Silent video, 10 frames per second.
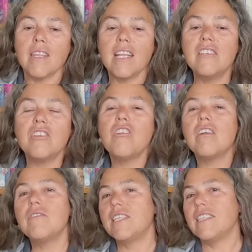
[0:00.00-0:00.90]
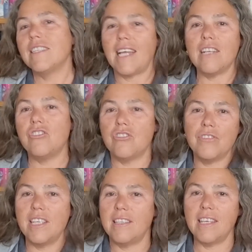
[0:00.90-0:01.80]
There's a lot of little
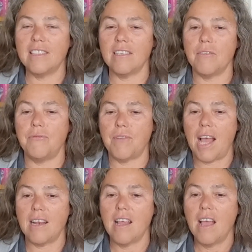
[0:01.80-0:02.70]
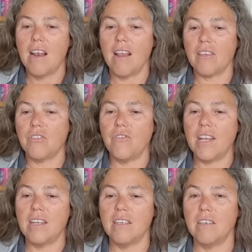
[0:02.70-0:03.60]
gadgetry things that are fun, like the
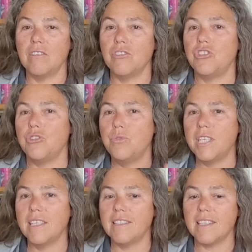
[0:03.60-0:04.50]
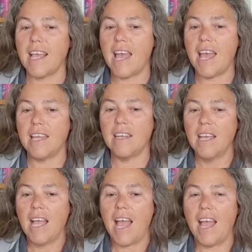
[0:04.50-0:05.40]
retinal shooting scan,
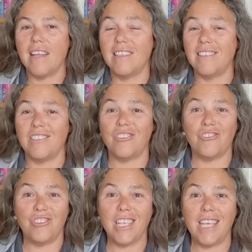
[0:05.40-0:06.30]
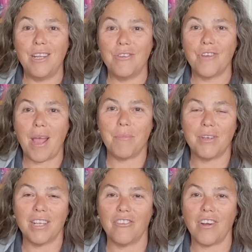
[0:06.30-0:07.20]
and there's a sticky trap
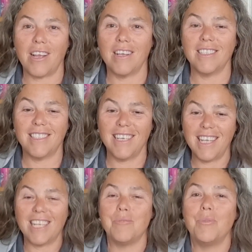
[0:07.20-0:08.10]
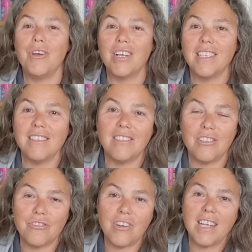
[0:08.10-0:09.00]
to collect burglars that
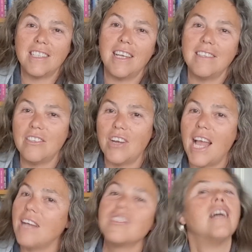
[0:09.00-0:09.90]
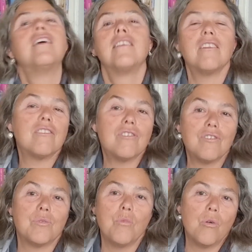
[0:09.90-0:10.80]
are trying to enter a house. There's lots of
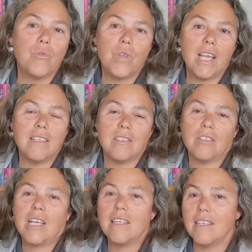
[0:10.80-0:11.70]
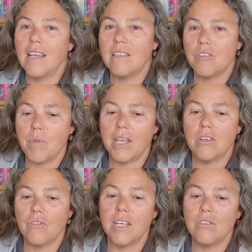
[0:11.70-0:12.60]
small things that get together to make it a
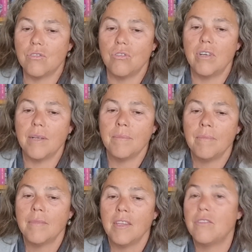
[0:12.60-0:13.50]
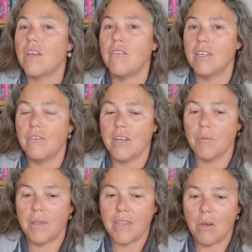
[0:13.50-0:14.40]
great story. Thoroughly
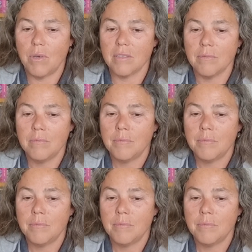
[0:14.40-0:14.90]
recommend that one.